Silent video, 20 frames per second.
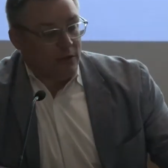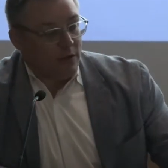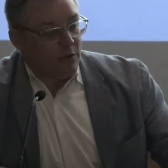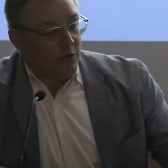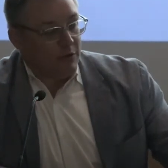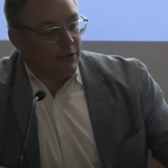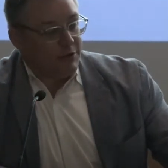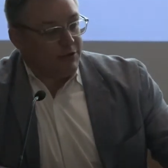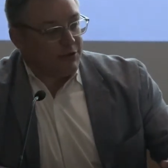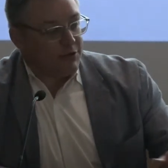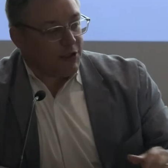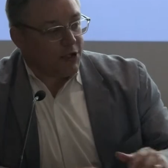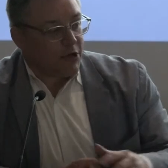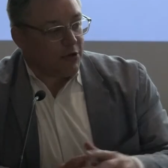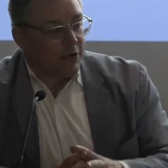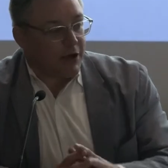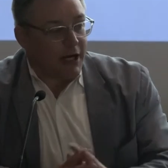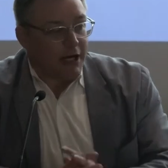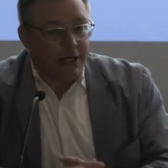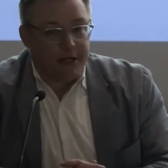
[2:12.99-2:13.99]
was
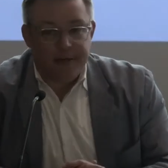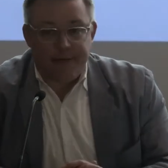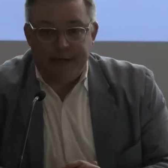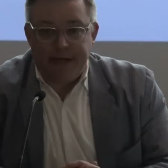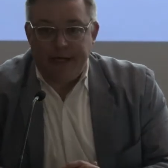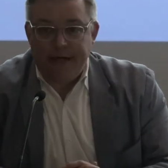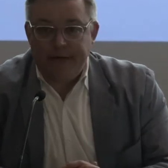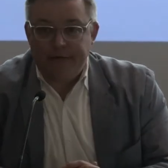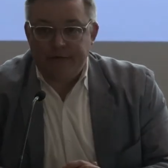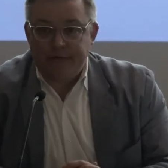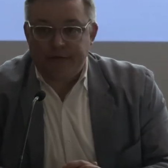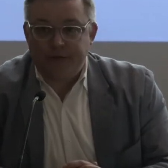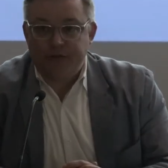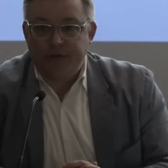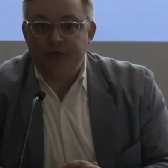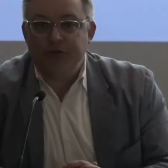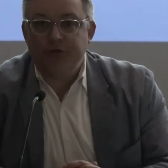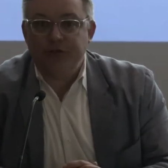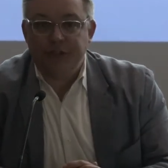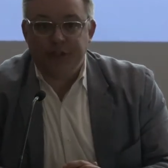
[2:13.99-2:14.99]
created about
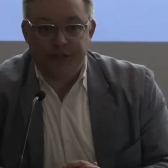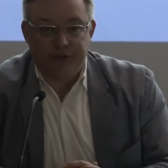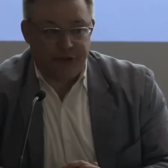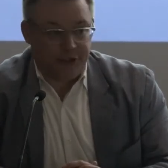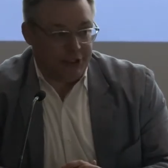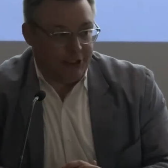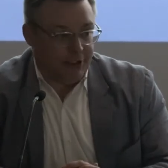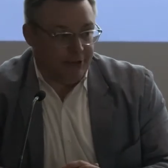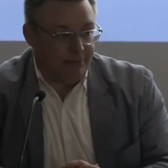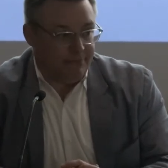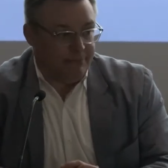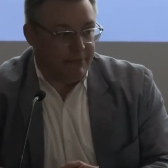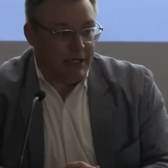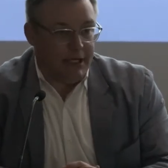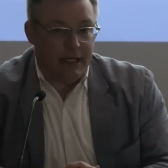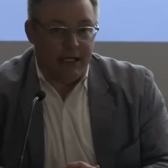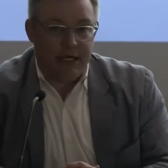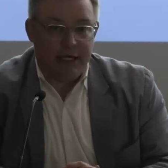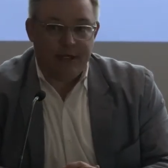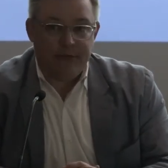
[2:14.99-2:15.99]
2 years ago,
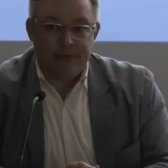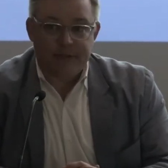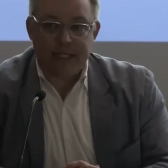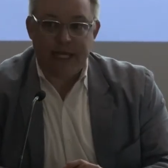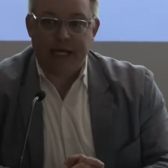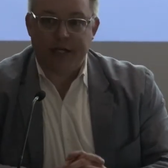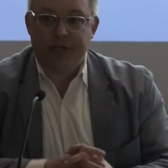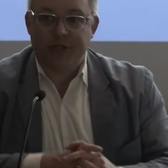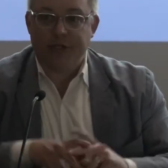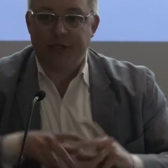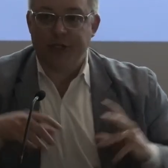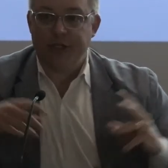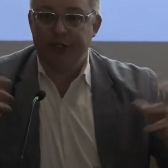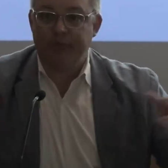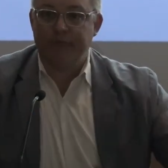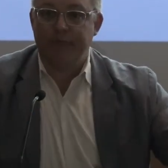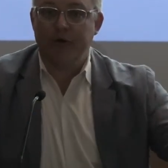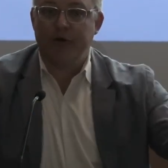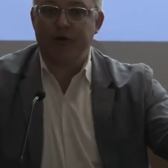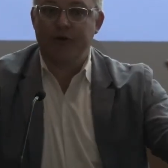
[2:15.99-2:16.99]
and it was actually the
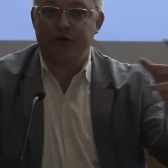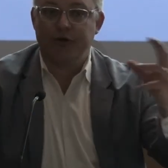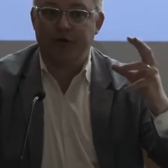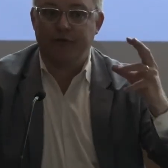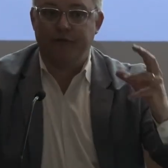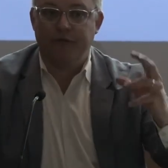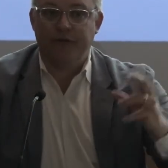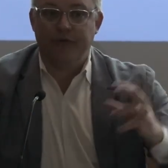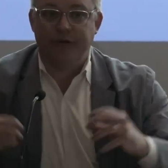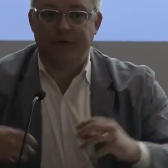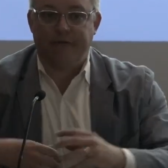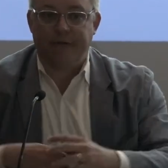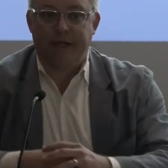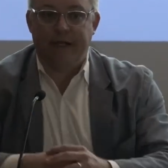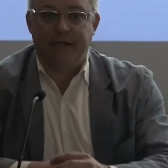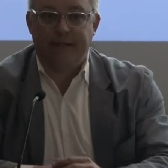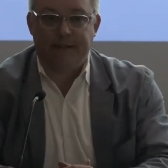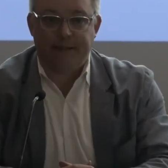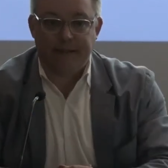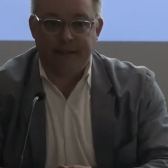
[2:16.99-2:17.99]
merger of two different
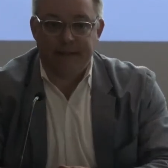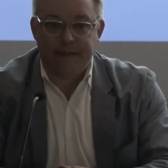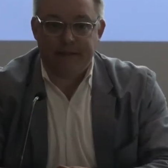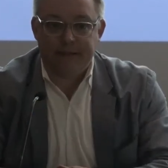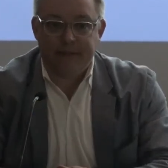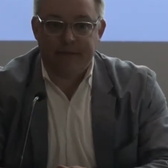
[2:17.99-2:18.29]
entities.